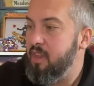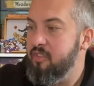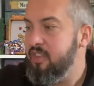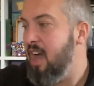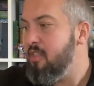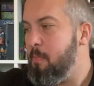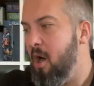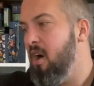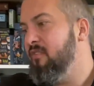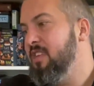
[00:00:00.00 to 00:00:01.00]
The other
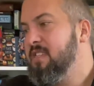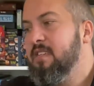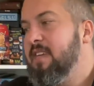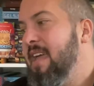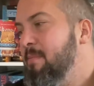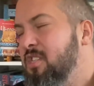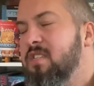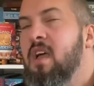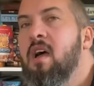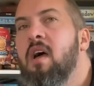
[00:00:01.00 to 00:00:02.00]
part of this game, which is
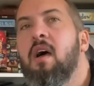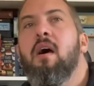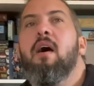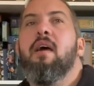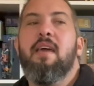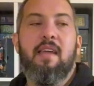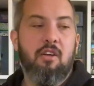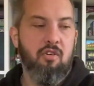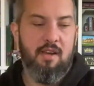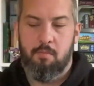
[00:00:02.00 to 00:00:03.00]

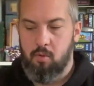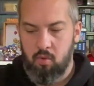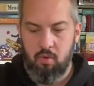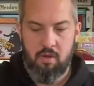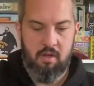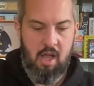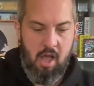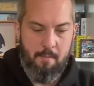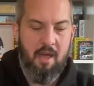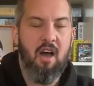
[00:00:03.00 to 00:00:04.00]
incredible,
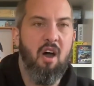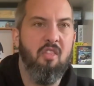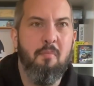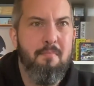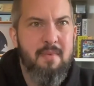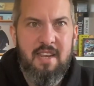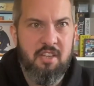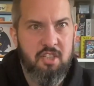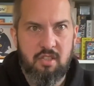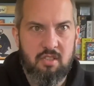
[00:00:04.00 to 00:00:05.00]
are the
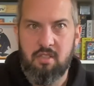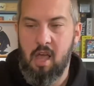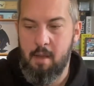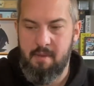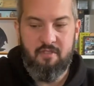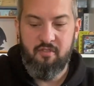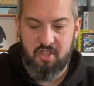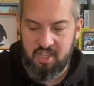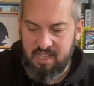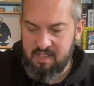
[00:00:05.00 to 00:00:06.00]
miniatures. If you've
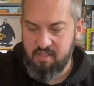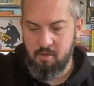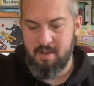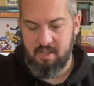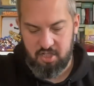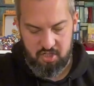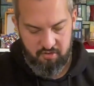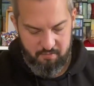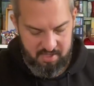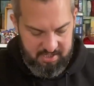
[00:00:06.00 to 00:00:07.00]
seen the miniatures
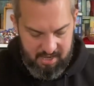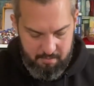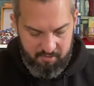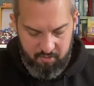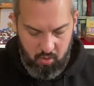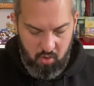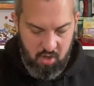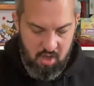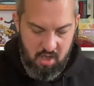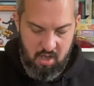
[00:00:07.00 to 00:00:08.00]
from this game before,
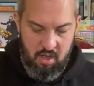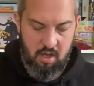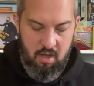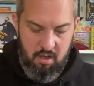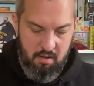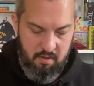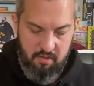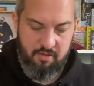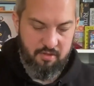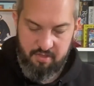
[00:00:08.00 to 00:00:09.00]

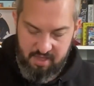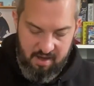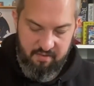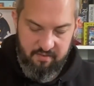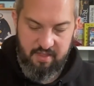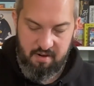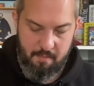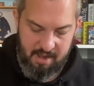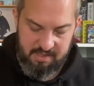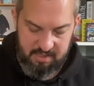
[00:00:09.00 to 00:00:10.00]
they're
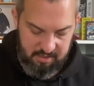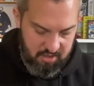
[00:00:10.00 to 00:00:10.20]
amazing.